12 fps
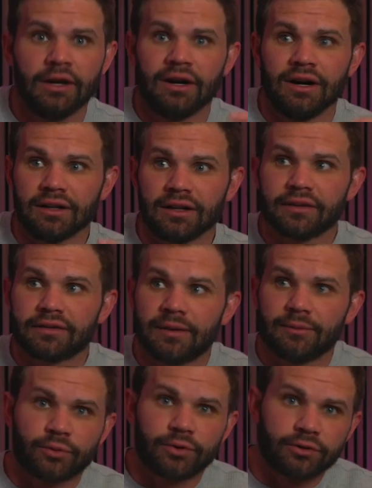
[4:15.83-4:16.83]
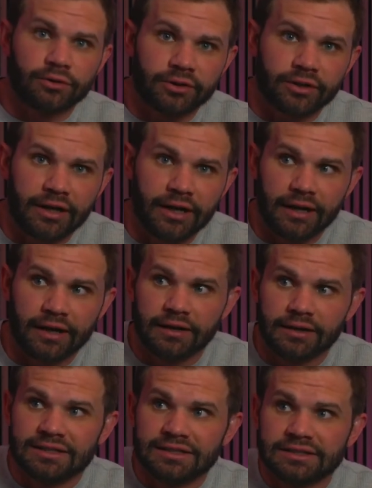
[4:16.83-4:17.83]
A lot of times when you're looking at
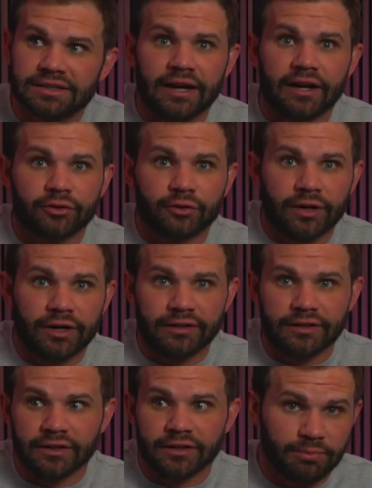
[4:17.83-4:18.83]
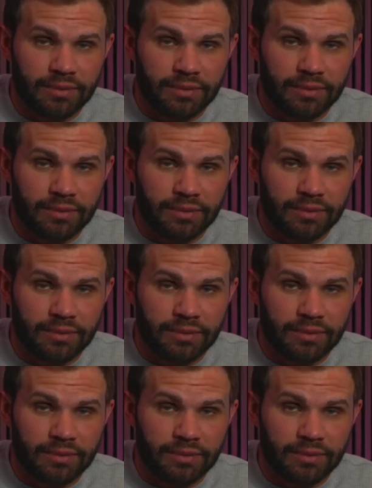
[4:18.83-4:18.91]
side hustle ideas,